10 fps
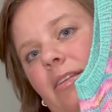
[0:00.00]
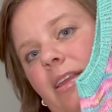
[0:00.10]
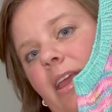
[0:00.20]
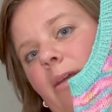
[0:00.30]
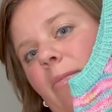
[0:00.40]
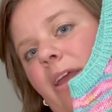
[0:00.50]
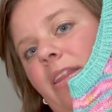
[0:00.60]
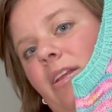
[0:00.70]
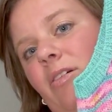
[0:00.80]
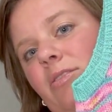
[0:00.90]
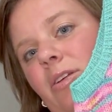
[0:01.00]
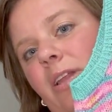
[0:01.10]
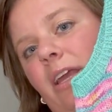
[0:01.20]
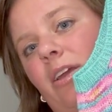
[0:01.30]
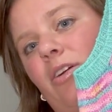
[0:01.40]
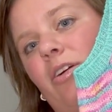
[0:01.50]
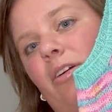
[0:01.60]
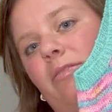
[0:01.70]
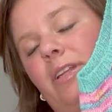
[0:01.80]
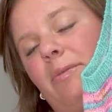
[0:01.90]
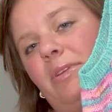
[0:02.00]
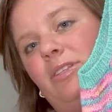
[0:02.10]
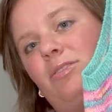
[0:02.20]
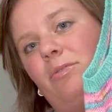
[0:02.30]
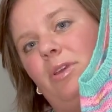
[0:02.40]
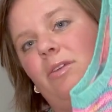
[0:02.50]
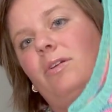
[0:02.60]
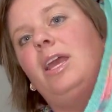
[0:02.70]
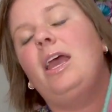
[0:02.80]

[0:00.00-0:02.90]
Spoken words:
hem and then also like a curved hem, and it's so cute.